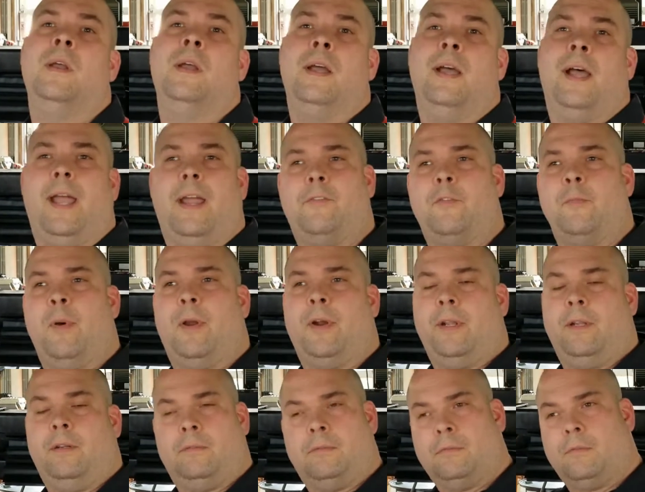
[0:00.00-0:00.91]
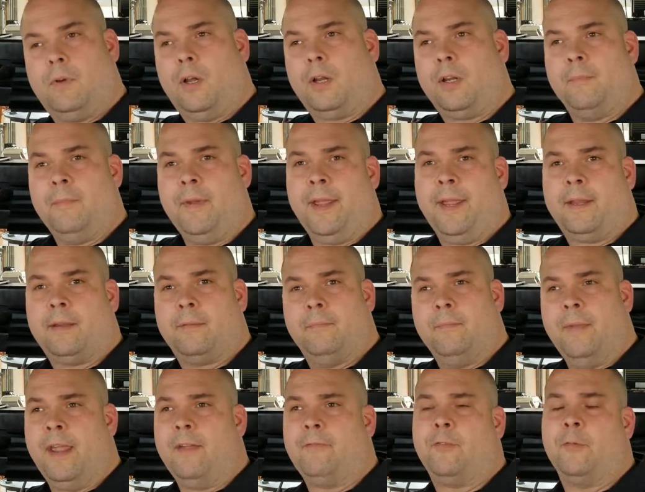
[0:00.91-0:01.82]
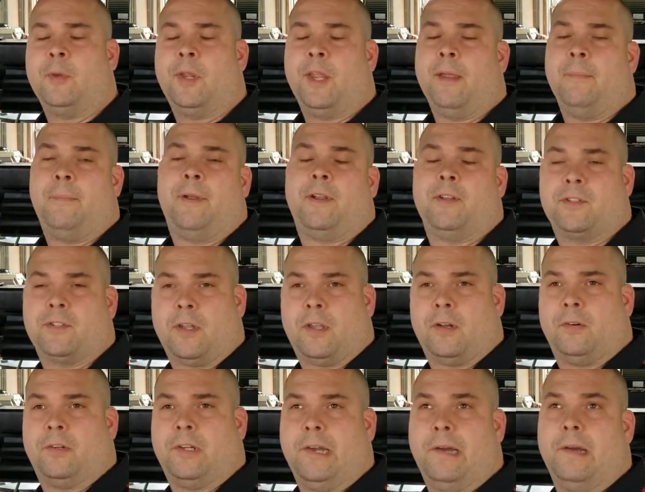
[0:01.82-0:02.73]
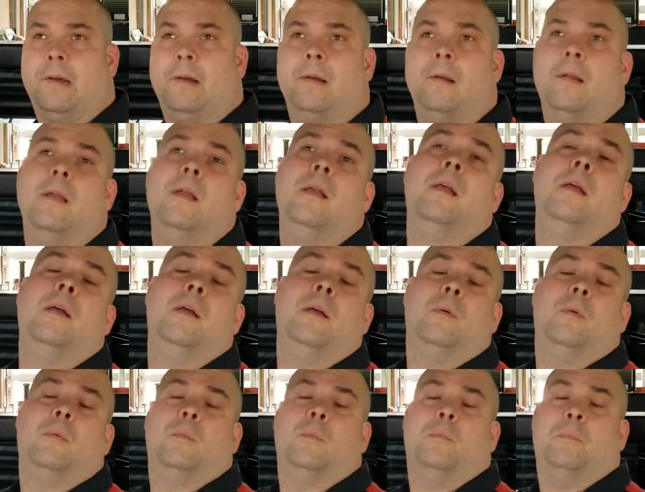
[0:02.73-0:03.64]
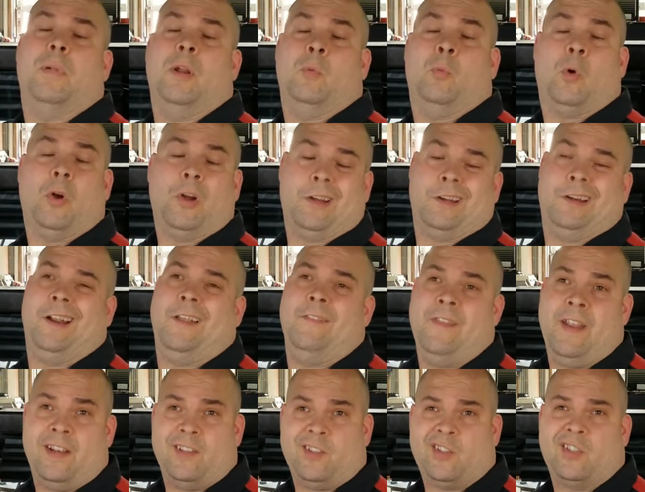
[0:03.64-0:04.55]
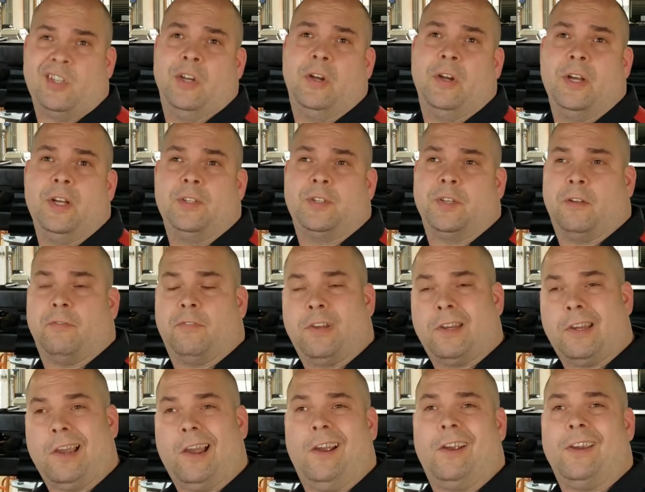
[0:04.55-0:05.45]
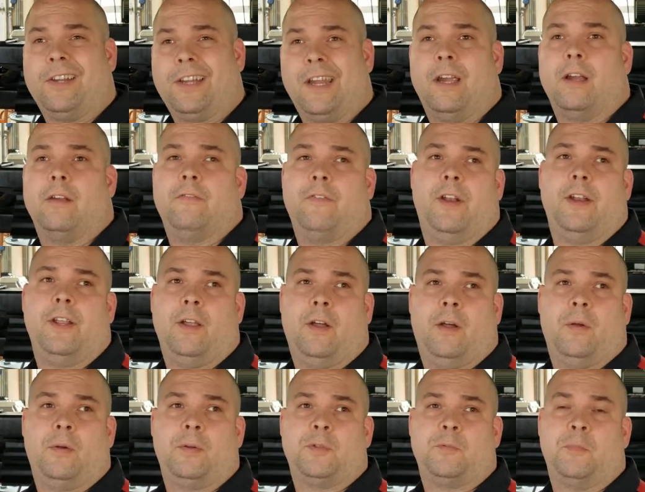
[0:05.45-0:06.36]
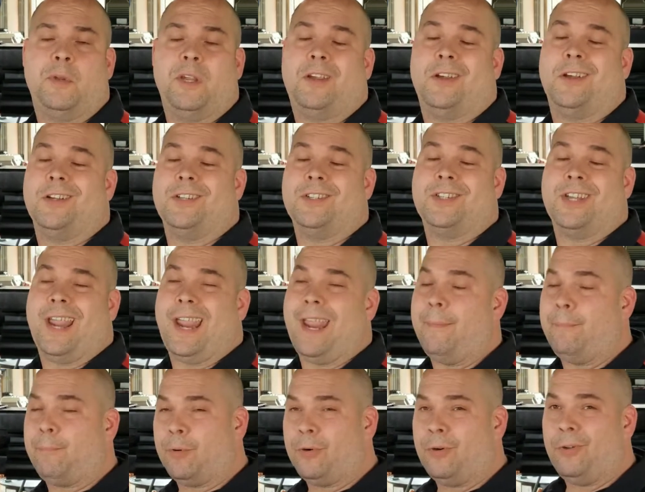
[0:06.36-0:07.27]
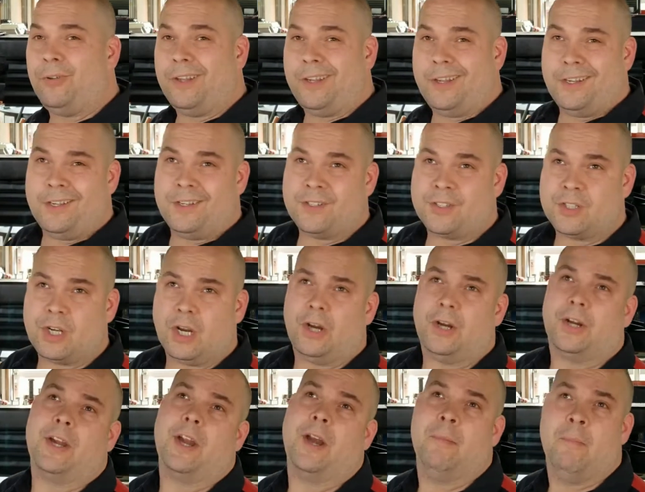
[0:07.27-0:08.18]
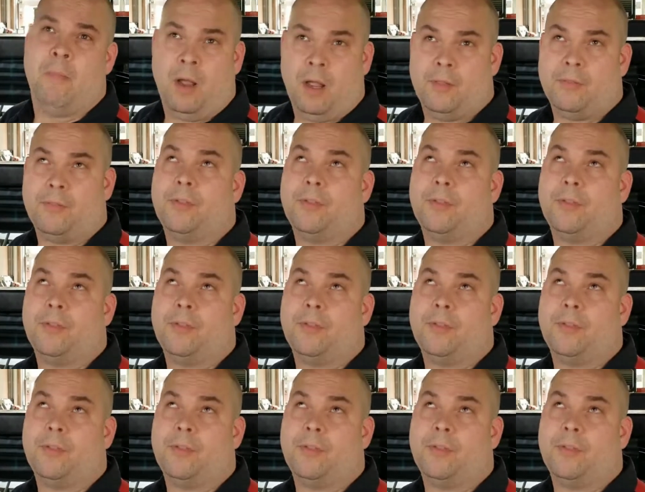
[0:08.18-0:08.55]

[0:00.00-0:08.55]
Hi everybody, welcome back. Matt from Camp House Auto Care. Been working on that series of car care videos because April is car care month.